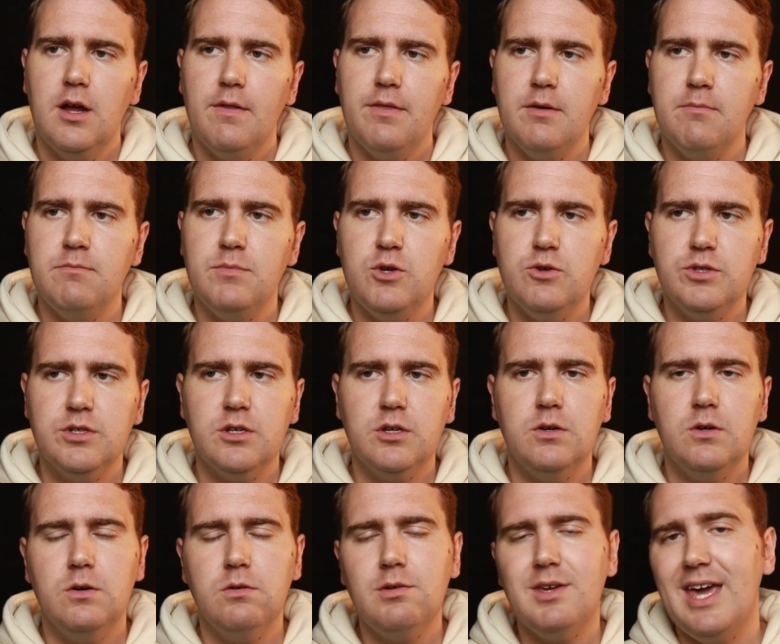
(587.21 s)
The
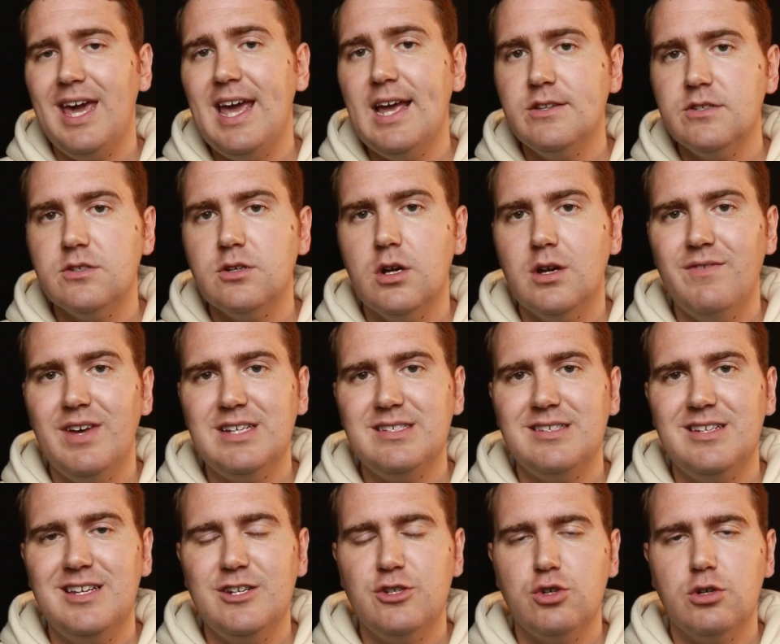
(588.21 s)
musical can serve as
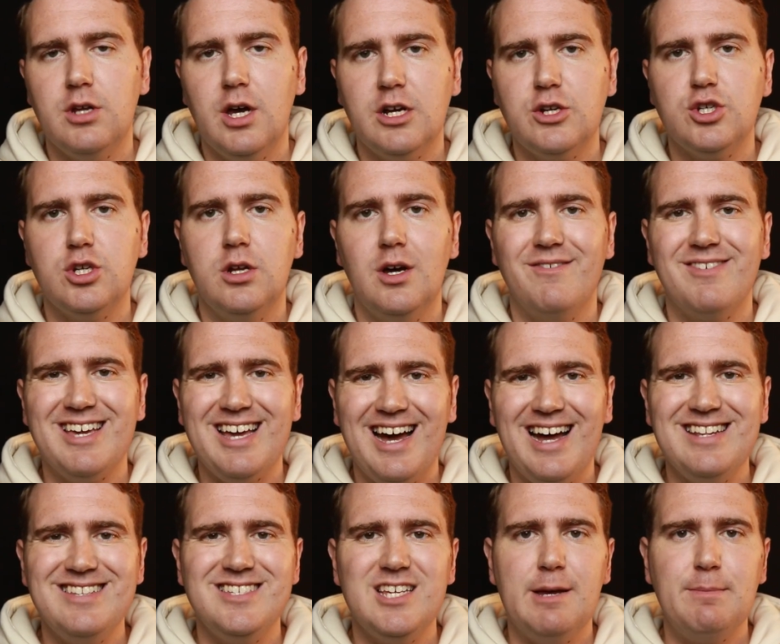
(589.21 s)
an introduction of
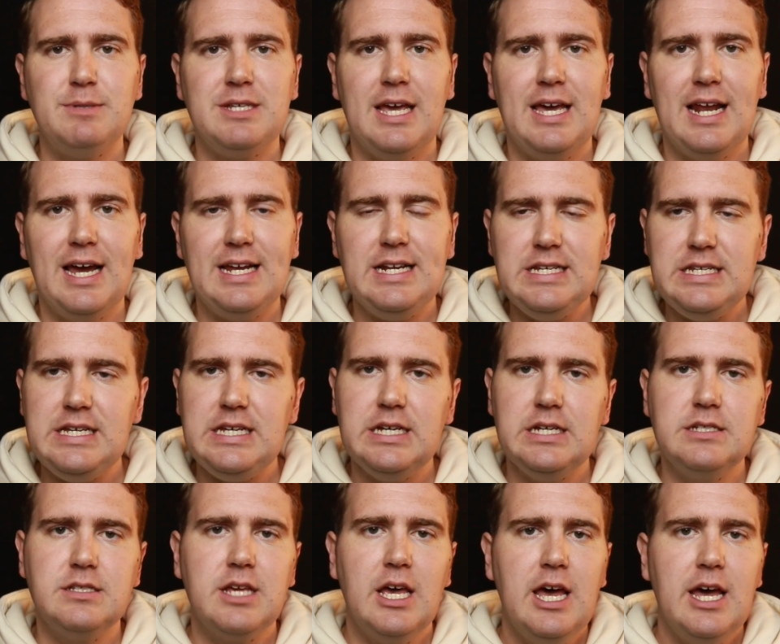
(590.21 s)
concepts and
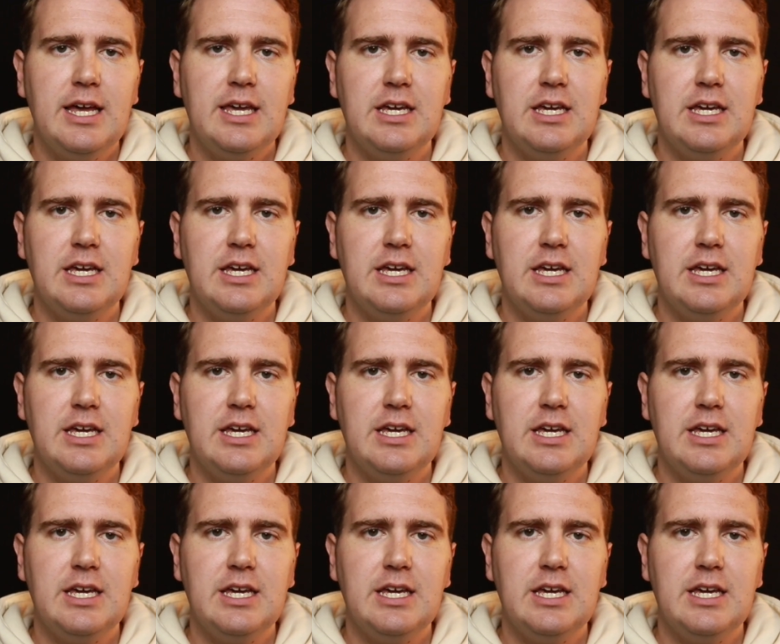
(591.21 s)
ideas,